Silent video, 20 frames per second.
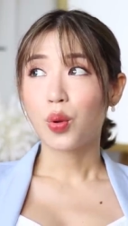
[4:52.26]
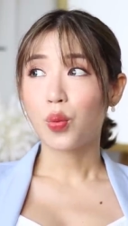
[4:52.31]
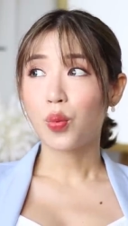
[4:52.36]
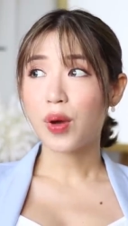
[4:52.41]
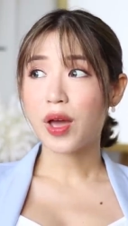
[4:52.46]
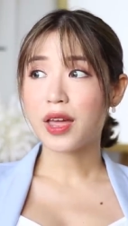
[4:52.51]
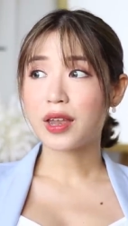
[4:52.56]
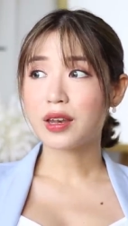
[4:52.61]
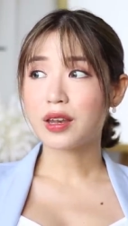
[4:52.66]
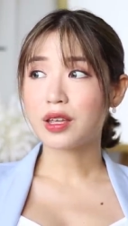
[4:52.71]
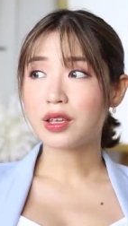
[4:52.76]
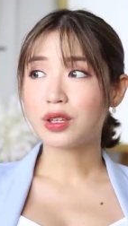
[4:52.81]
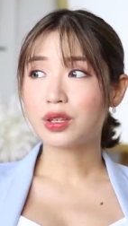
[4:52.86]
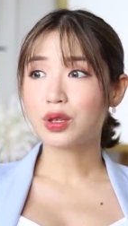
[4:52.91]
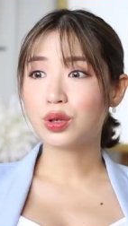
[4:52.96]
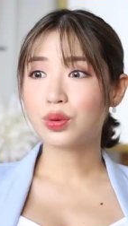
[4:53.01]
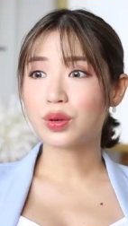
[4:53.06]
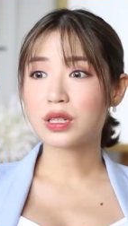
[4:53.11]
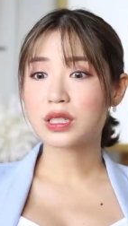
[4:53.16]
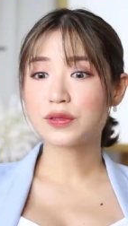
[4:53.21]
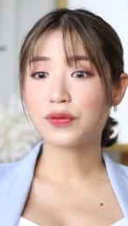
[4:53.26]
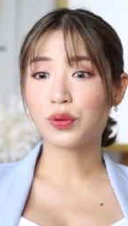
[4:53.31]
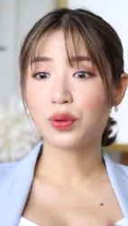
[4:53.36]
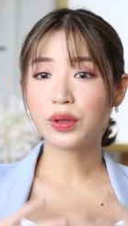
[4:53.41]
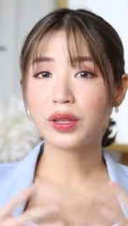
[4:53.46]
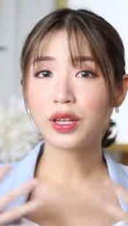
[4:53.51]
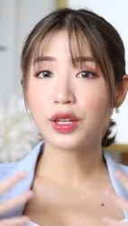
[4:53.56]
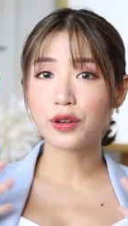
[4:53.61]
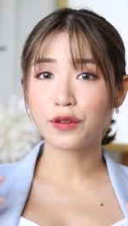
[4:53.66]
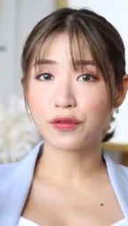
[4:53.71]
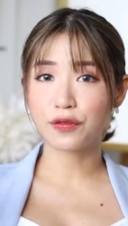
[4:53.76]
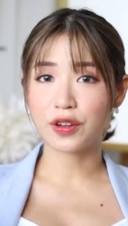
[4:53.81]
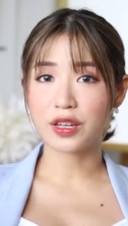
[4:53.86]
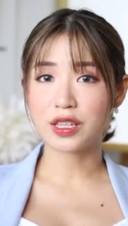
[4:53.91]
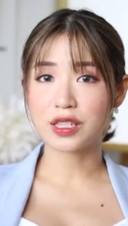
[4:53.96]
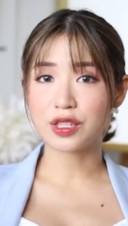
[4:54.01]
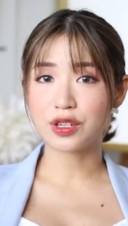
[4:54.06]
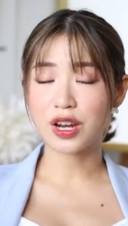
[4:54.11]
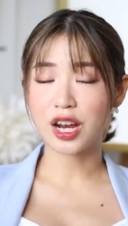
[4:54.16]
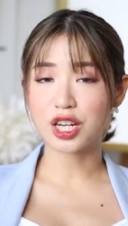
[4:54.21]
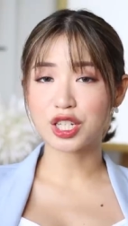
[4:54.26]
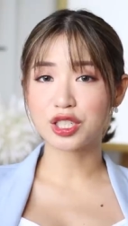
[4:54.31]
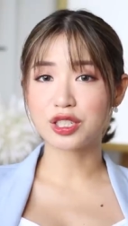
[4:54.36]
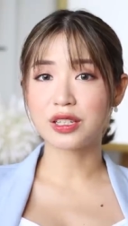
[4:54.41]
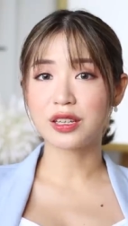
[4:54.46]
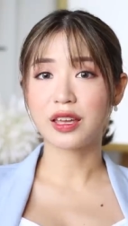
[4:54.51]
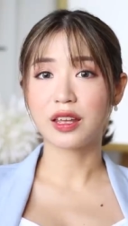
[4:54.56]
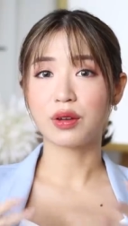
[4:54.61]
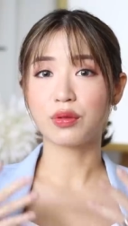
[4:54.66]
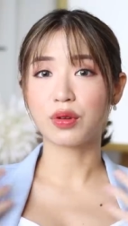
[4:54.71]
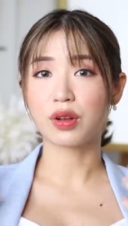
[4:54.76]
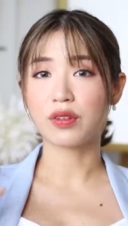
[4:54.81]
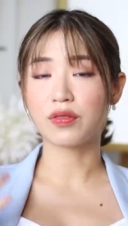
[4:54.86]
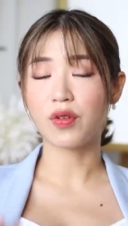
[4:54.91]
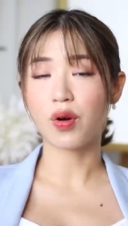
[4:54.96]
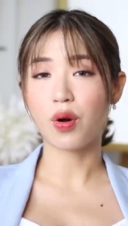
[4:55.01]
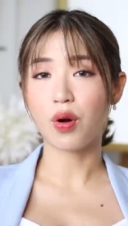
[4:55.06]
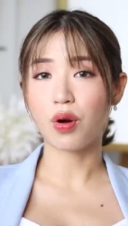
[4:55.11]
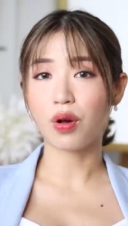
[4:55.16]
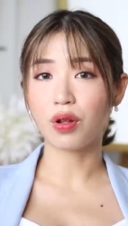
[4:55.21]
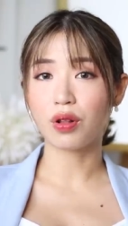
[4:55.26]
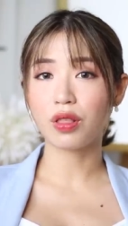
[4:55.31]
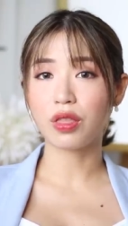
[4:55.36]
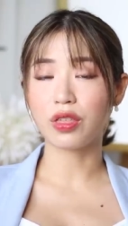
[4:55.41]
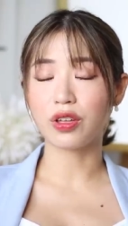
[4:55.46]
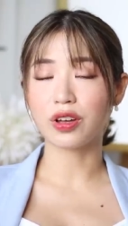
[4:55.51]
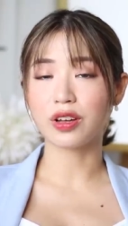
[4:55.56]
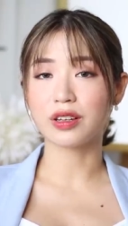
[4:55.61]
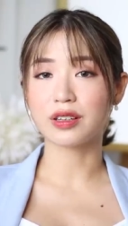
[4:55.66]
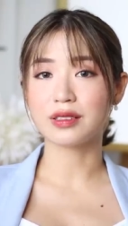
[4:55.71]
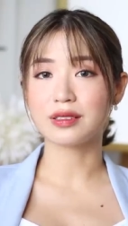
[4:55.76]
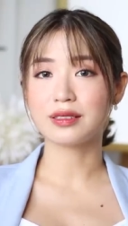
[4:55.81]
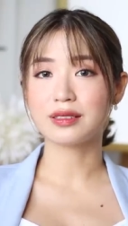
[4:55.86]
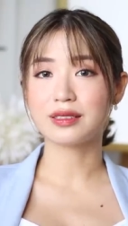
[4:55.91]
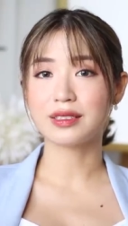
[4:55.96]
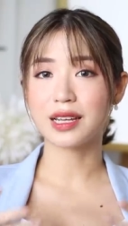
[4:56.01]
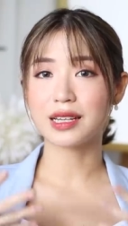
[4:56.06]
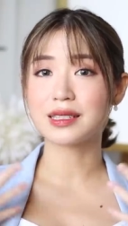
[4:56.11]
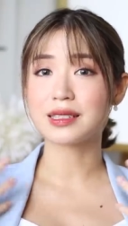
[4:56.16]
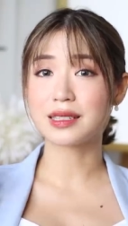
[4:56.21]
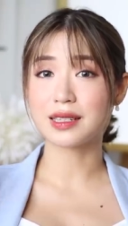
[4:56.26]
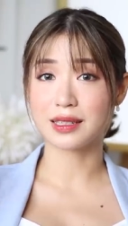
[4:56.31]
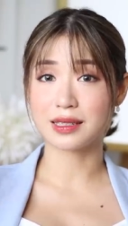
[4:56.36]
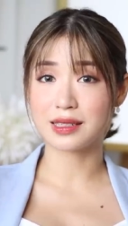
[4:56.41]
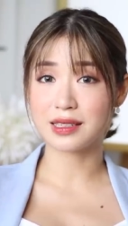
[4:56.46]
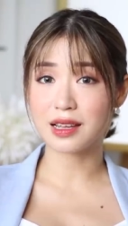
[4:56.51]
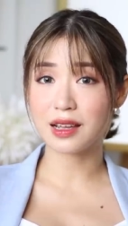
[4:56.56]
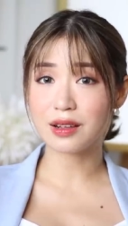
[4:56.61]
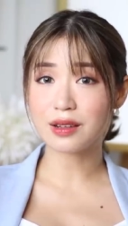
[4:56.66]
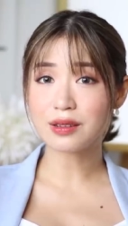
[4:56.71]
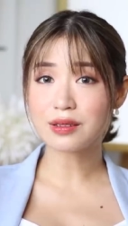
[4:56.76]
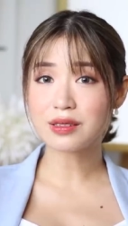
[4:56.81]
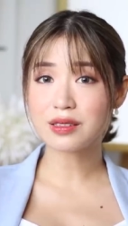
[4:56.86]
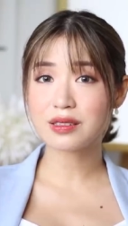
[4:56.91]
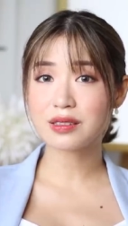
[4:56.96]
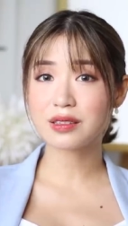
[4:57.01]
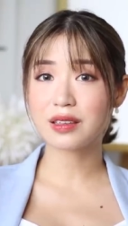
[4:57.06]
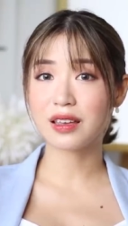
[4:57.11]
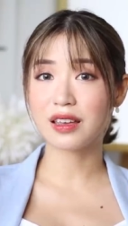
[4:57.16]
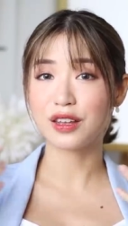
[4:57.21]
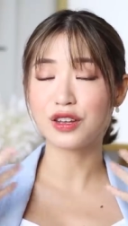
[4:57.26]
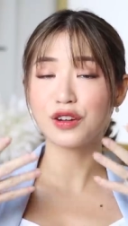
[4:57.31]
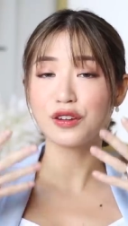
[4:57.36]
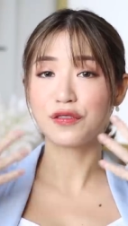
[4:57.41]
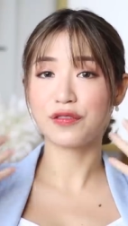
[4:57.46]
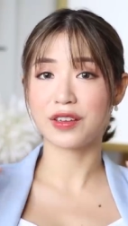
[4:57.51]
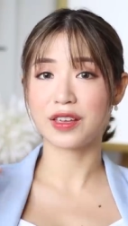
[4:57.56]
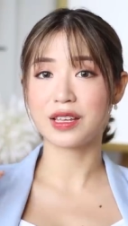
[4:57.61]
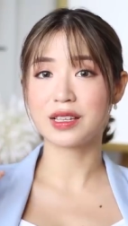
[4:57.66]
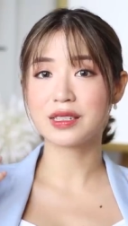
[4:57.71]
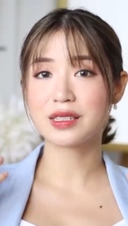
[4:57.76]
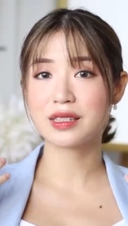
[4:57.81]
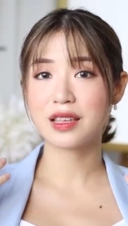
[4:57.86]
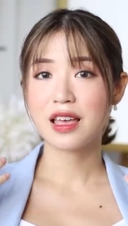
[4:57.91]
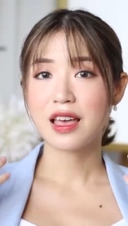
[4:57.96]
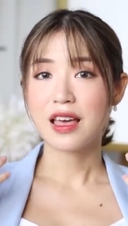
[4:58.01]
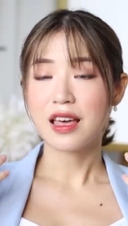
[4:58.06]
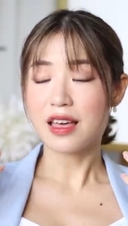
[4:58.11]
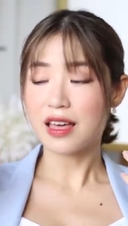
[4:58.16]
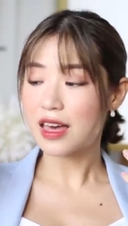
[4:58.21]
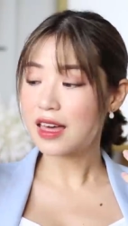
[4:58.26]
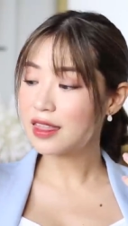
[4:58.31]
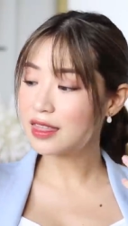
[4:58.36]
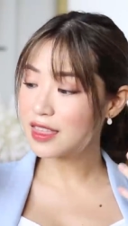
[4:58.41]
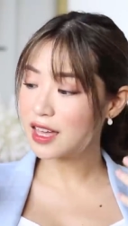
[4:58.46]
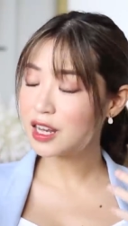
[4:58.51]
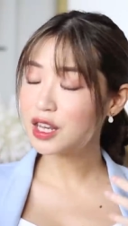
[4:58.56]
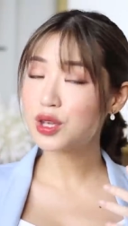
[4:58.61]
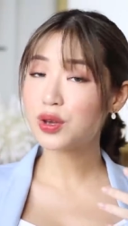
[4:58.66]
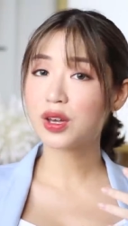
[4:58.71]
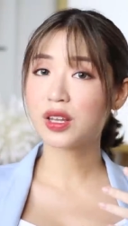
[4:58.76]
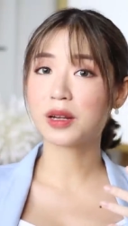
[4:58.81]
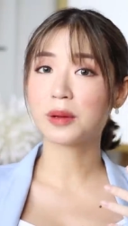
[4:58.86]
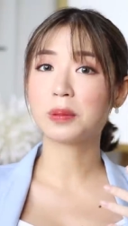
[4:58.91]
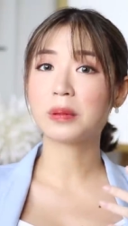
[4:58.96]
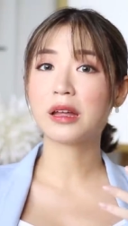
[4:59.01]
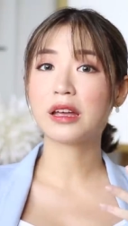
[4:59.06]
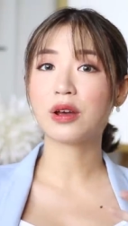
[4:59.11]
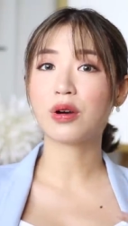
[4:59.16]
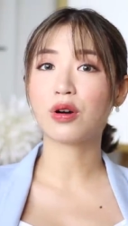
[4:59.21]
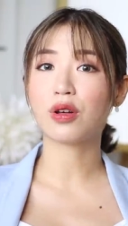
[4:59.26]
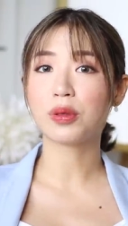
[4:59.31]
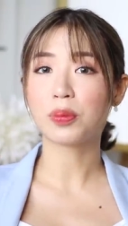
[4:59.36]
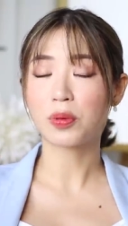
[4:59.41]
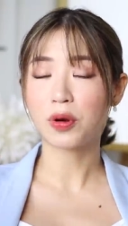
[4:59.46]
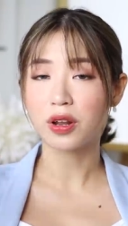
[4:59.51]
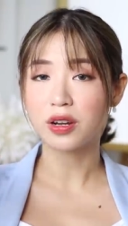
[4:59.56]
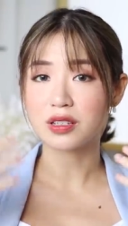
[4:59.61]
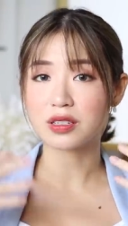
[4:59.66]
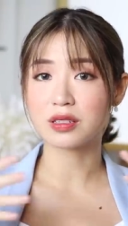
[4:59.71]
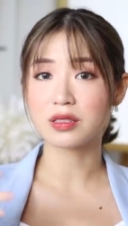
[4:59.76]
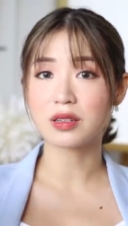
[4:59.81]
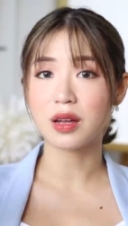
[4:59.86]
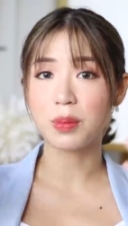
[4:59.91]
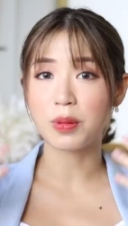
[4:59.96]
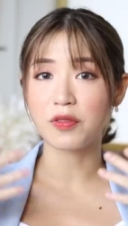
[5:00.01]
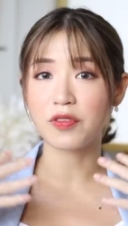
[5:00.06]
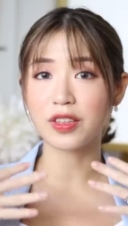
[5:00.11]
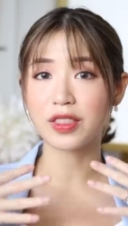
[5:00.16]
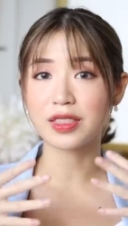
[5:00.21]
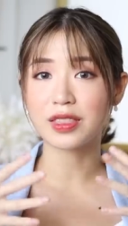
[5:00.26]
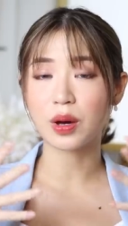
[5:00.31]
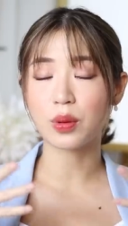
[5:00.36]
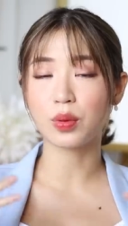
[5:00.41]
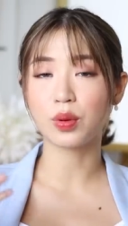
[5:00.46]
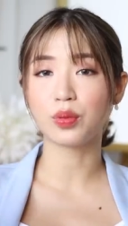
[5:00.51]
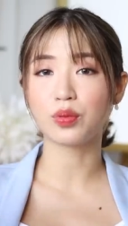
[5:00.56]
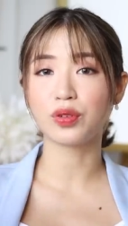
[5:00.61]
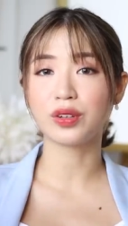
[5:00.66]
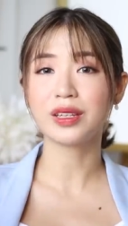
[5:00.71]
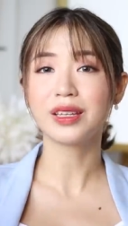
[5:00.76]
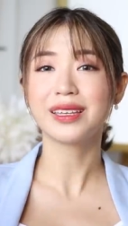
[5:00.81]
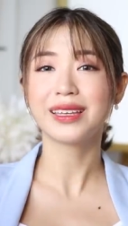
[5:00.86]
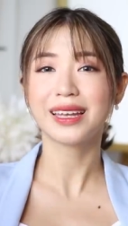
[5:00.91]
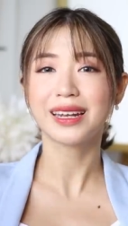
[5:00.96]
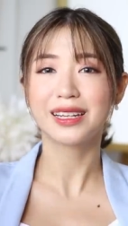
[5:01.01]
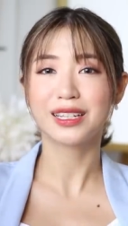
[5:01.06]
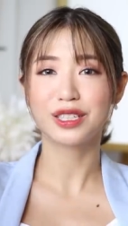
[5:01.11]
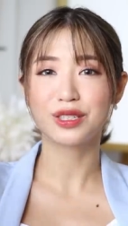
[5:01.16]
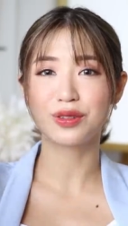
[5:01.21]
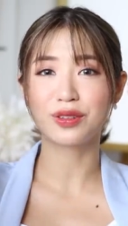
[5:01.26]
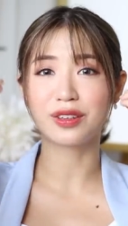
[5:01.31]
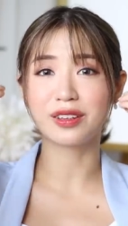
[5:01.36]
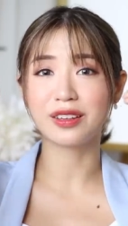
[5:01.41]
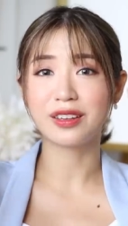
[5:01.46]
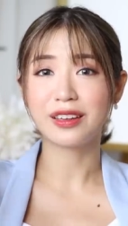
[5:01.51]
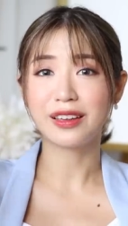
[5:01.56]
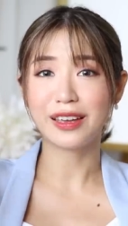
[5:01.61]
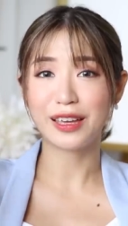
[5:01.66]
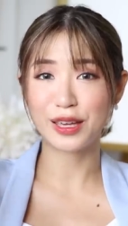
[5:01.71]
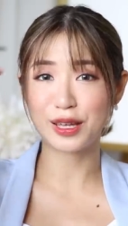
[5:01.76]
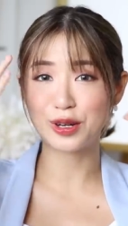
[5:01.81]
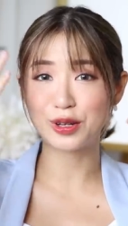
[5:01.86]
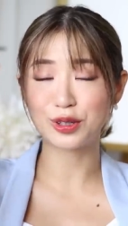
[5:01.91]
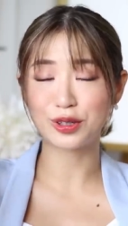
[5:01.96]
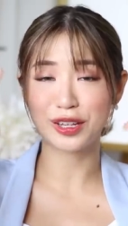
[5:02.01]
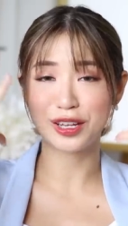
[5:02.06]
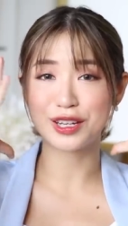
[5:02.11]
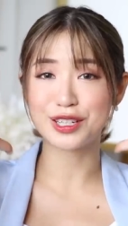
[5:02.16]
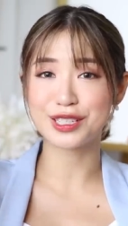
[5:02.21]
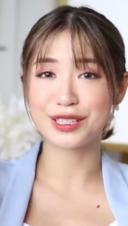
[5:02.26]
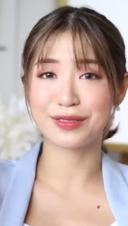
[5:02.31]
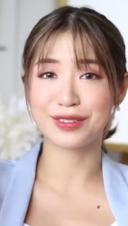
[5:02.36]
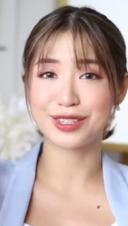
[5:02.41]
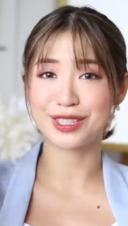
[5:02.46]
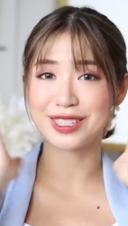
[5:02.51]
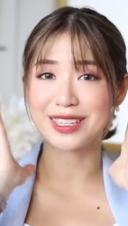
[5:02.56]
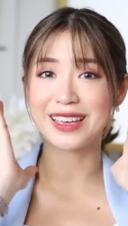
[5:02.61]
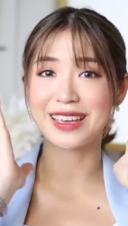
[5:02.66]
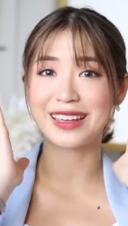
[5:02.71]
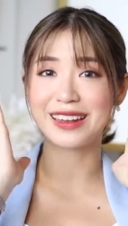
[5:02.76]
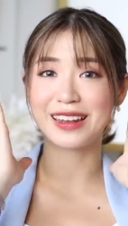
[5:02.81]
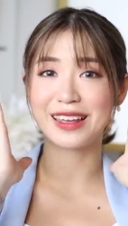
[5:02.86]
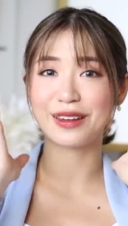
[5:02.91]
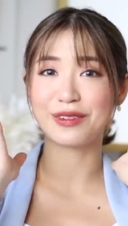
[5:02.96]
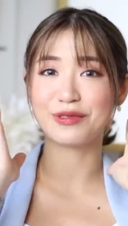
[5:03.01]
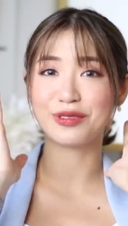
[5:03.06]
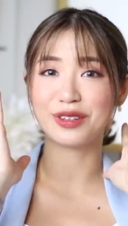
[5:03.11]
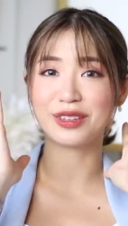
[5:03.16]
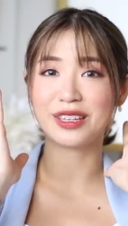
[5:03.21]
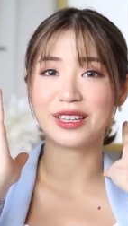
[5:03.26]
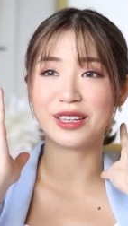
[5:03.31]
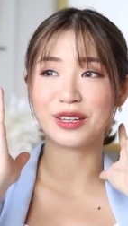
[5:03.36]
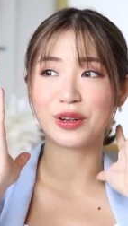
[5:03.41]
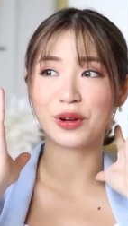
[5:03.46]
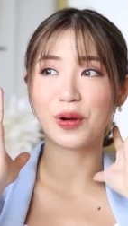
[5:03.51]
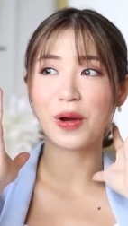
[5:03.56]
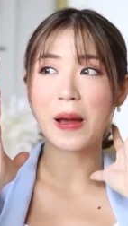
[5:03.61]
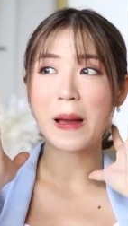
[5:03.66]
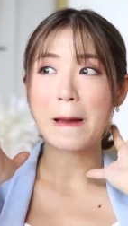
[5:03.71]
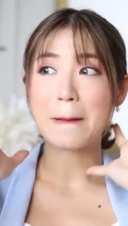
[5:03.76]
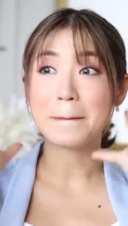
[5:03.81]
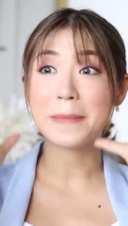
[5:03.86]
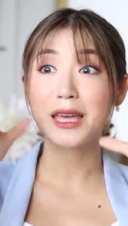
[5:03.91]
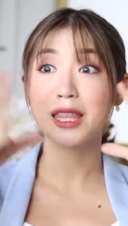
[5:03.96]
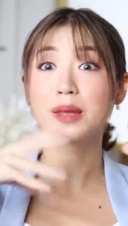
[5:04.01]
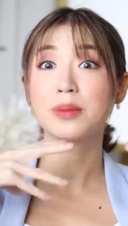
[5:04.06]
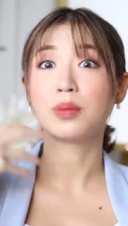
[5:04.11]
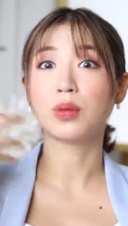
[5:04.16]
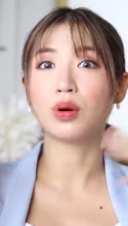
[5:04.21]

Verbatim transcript: when you exfoliate your face, you're actually getting rid of all the dead skin cells in your face, And then you can apply all the products on top of it that will really get into the inner layers of your skin and really, you know, make the